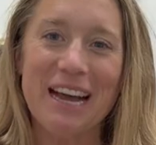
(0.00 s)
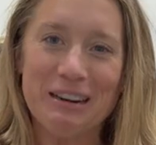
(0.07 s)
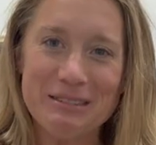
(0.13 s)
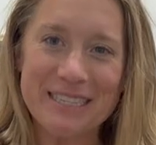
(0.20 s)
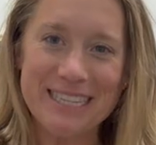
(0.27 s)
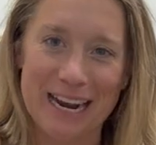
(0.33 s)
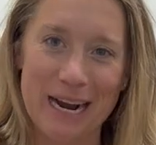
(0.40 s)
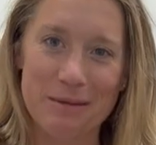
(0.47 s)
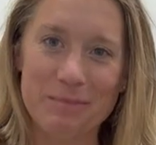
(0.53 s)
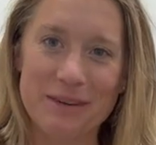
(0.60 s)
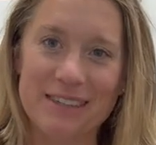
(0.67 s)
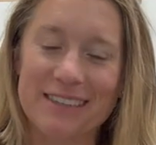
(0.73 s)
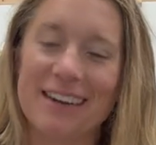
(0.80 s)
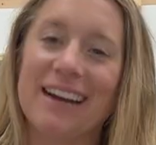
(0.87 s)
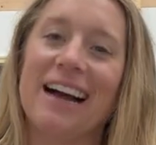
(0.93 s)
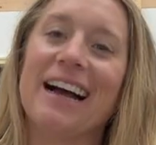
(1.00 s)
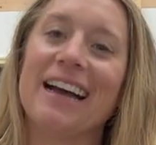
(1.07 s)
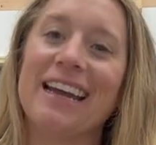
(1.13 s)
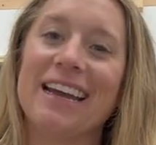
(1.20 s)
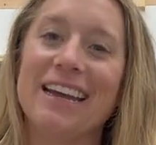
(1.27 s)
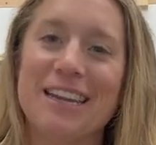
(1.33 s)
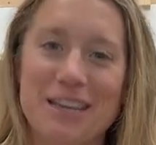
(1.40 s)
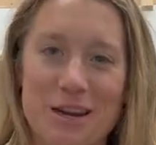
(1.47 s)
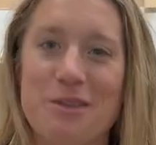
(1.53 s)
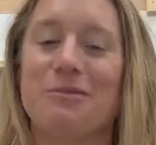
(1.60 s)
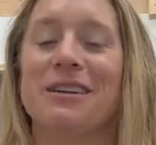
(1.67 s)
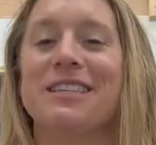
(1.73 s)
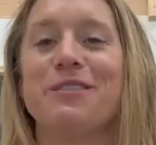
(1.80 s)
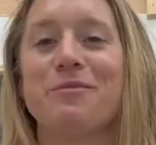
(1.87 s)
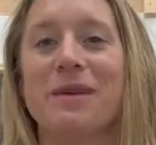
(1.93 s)
House Copper. I know
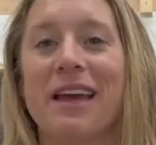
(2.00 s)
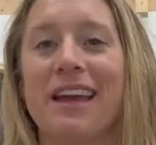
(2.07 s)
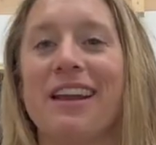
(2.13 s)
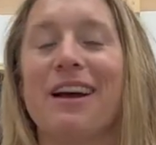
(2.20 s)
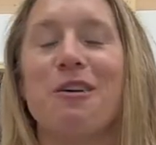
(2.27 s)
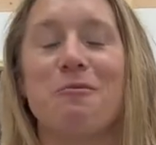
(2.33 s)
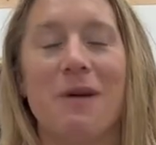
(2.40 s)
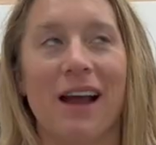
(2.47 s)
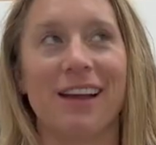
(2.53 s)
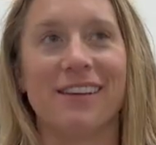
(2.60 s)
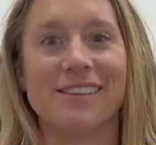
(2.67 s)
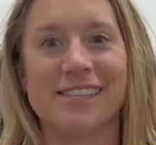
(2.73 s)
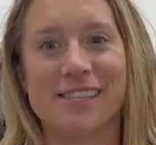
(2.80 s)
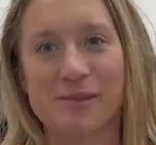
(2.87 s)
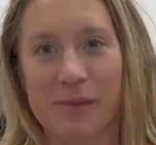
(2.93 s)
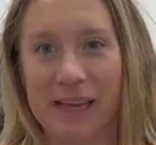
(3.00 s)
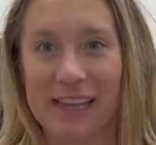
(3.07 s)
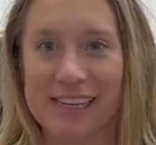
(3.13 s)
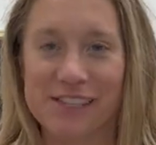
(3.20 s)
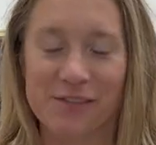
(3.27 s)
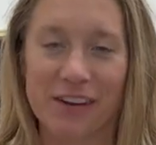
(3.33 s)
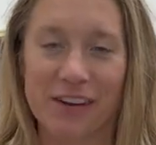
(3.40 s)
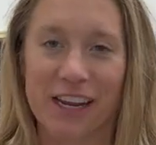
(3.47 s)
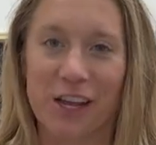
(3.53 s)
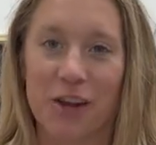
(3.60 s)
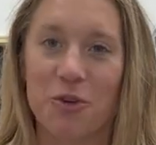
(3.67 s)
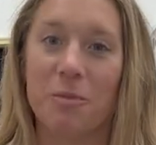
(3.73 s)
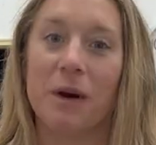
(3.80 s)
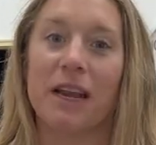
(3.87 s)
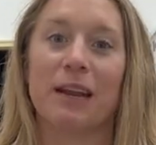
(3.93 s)
it's been a while since my last video,
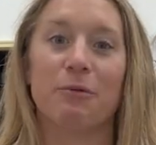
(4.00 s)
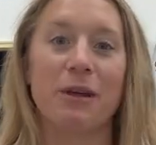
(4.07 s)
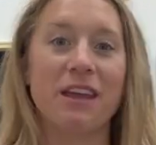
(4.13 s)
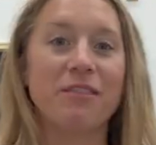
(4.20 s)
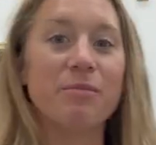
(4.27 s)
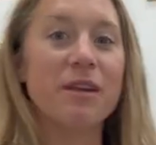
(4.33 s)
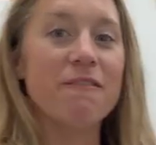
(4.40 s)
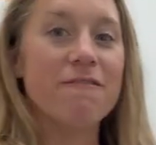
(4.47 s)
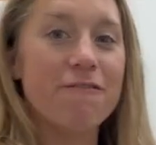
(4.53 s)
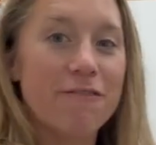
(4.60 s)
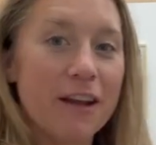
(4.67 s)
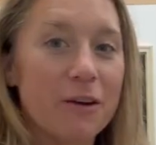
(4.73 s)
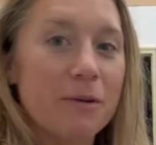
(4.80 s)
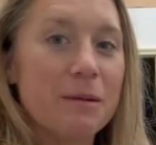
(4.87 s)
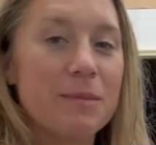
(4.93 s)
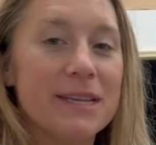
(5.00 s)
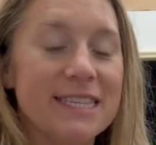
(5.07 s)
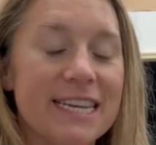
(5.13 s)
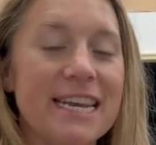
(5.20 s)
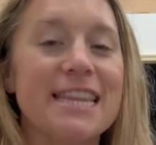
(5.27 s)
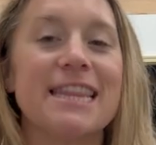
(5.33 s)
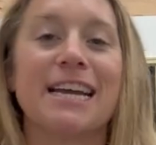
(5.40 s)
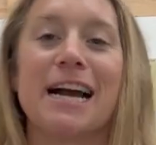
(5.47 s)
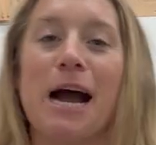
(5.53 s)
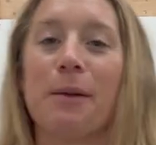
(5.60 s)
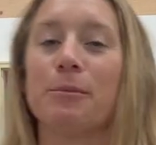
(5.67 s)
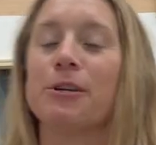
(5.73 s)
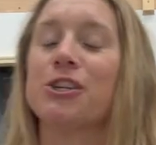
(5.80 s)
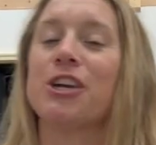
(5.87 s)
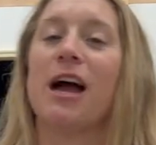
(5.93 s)
but we have been very busy in the
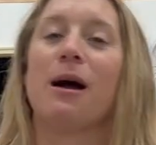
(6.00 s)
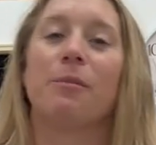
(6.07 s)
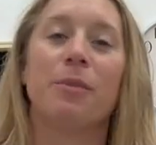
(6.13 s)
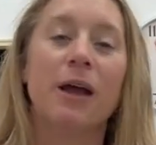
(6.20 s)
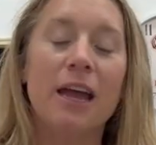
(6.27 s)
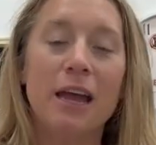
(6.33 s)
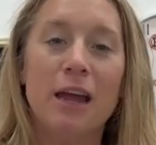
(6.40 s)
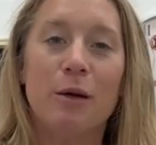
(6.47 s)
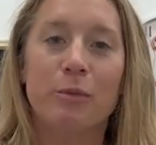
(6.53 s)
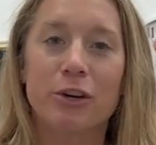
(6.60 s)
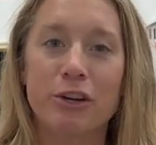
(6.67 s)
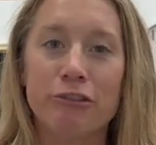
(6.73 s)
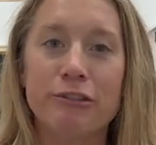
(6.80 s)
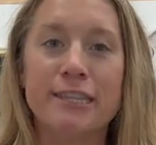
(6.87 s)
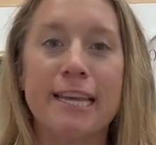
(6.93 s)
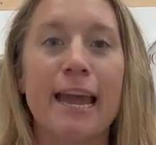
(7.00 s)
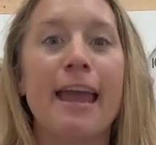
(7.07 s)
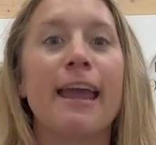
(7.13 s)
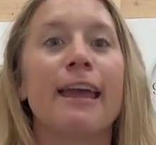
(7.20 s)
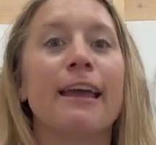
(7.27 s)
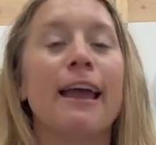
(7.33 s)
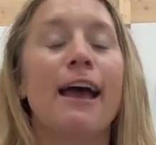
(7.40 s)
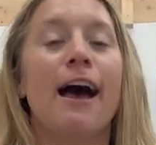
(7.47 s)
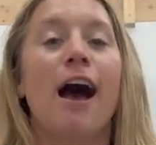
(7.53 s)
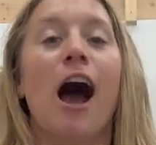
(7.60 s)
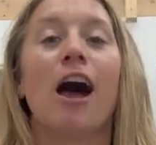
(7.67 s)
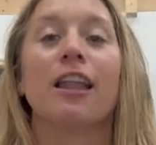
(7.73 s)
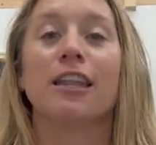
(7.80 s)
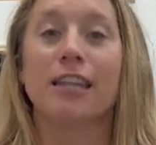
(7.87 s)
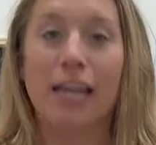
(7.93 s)
copper shop producing
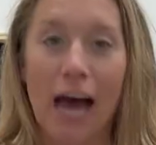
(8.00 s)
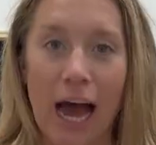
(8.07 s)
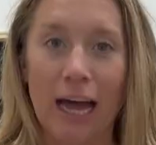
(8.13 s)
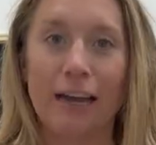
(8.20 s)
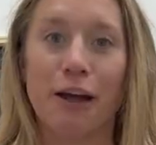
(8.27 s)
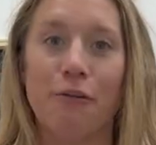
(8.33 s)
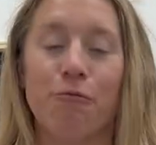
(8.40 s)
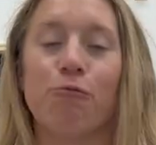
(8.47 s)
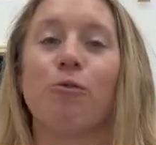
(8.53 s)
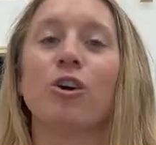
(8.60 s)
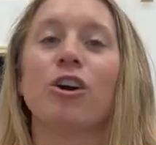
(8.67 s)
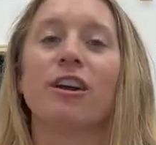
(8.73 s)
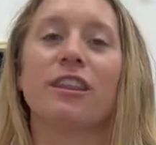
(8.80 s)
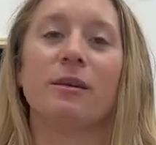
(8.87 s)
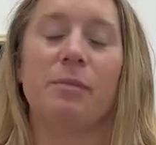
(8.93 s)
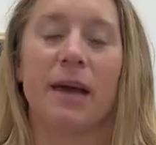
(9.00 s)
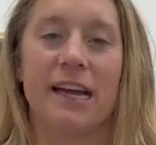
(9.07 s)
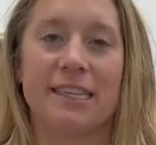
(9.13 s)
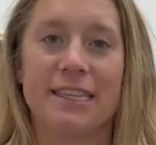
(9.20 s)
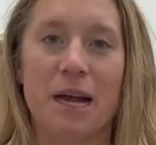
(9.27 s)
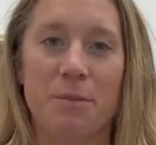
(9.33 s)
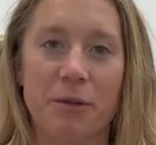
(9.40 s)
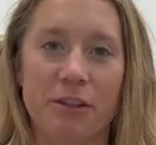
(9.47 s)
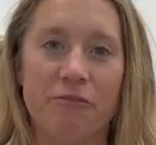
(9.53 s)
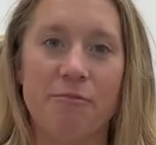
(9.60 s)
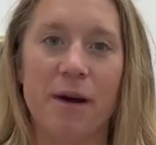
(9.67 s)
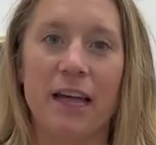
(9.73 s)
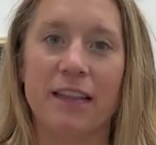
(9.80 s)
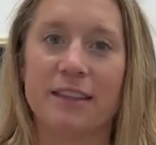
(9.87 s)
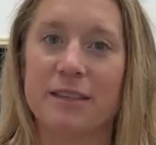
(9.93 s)
a lot of work the past couple of
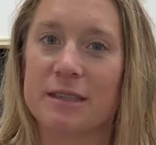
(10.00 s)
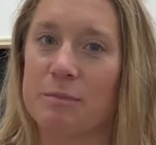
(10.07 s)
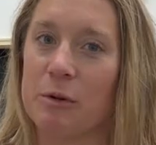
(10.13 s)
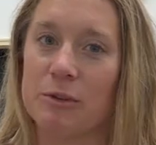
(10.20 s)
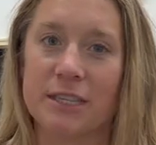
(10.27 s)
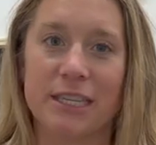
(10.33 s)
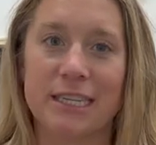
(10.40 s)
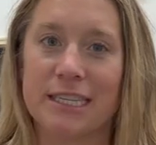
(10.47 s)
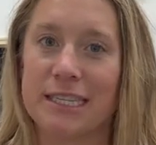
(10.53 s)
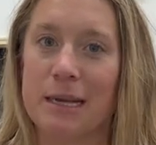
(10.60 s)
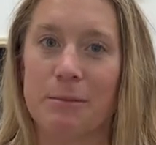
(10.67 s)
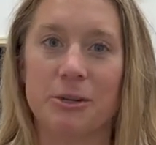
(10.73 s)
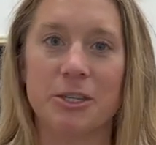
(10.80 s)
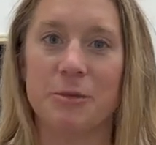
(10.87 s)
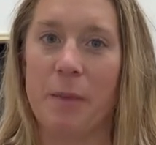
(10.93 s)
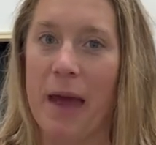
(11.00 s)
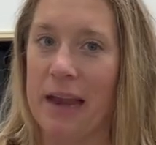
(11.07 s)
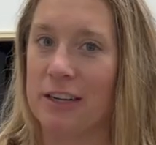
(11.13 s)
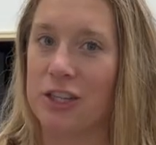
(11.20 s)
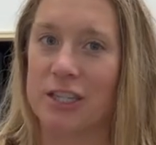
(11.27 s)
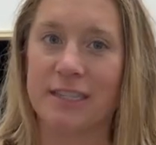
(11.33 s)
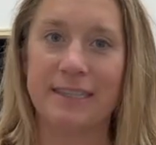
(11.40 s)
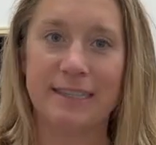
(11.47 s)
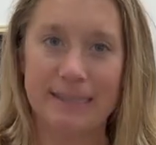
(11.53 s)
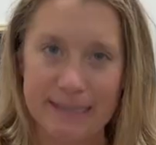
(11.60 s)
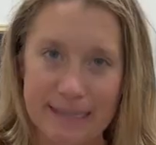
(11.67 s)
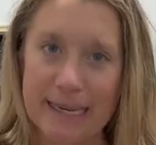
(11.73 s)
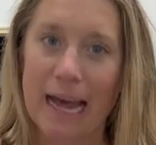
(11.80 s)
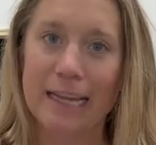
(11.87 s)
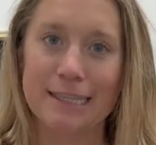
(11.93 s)
months. Mostly summer's been just
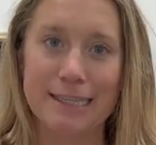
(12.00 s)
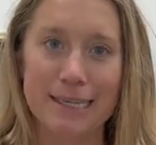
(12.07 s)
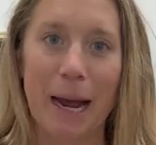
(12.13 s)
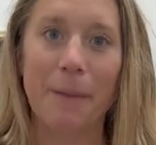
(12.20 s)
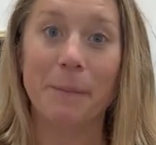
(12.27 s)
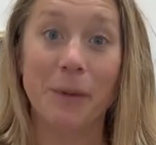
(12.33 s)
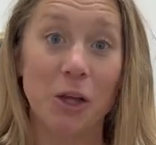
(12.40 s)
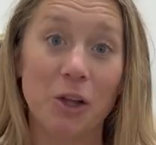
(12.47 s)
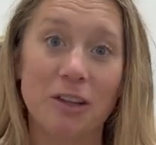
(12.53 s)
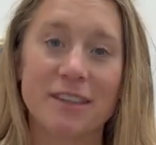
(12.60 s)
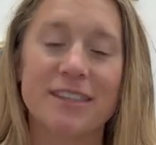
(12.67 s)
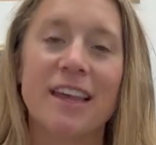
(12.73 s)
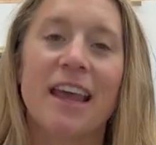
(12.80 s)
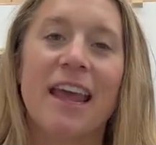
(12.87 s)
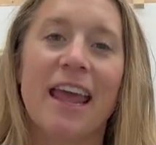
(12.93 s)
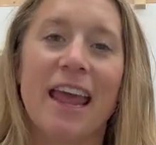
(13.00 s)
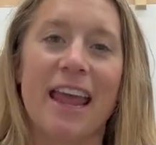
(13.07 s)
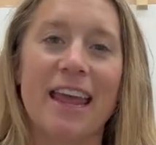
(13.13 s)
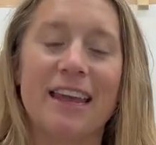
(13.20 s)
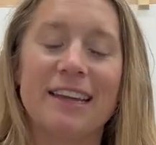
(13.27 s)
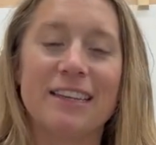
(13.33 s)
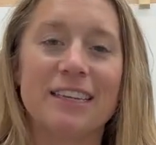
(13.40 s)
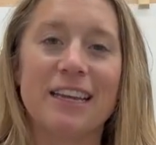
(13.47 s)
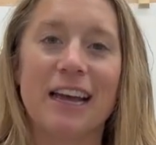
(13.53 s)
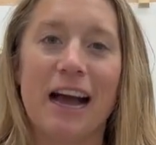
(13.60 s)
nonstop builds, and